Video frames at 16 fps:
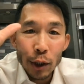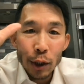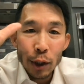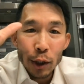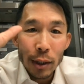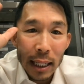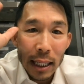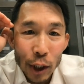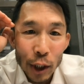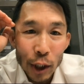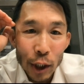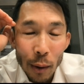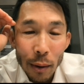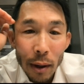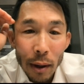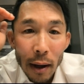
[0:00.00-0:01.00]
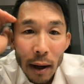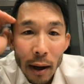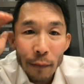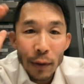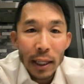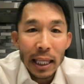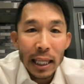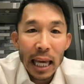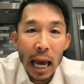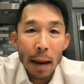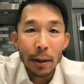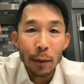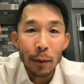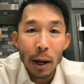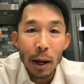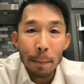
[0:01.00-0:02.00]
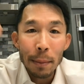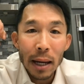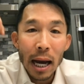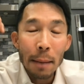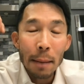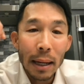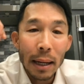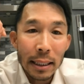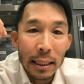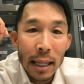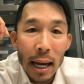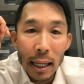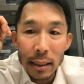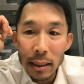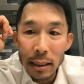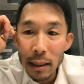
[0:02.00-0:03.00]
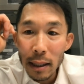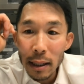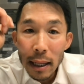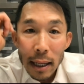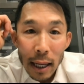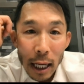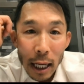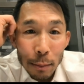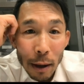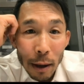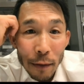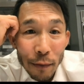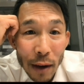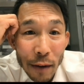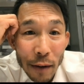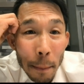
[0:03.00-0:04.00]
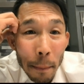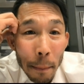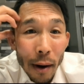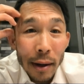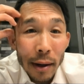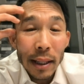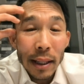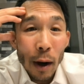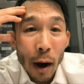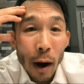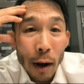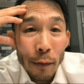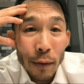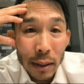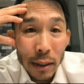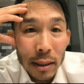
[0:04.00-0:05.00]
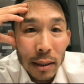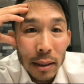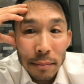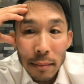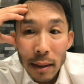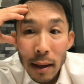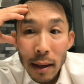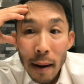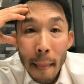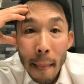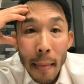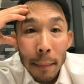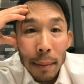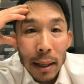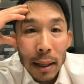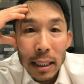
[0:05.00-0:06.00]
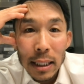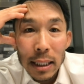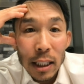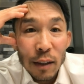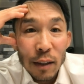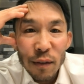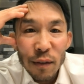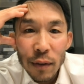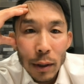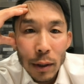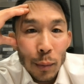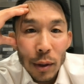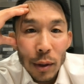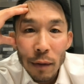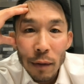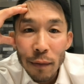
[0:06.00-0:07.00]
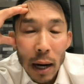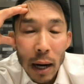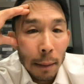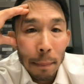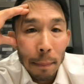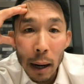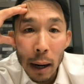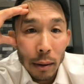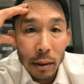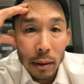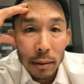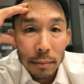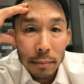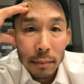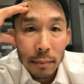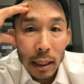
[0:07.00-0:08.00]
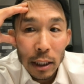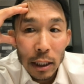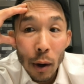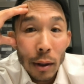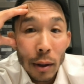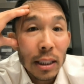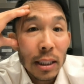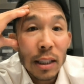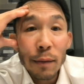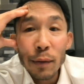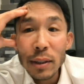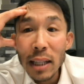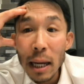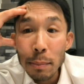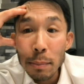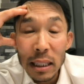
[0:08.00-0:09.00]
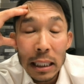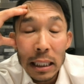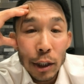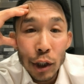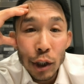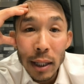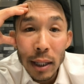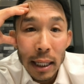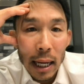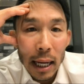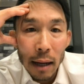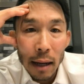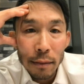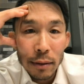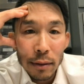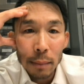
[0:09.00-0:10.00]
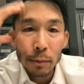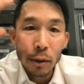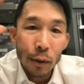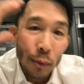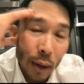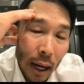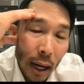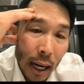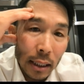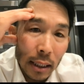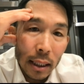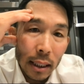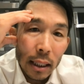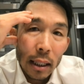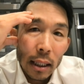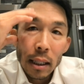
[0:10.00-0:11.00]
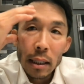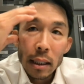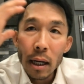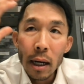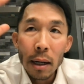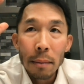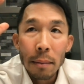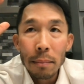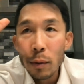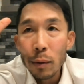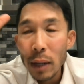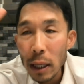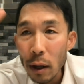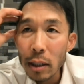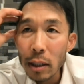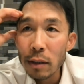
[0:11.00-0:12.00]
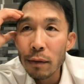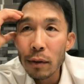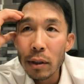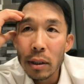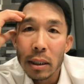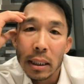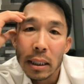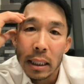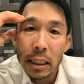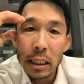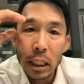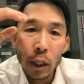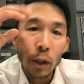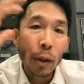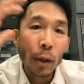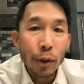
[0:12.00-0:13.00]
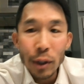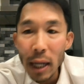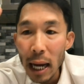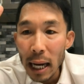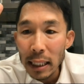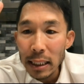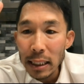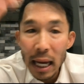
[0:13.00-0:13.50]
that I like to show of the cabinet right behind my desk. It's my favorite part of the office because it's filled with firepower. It's all the different types of literature that I have, Steps to Christ, um, Great Controversies, and Glow Tracks,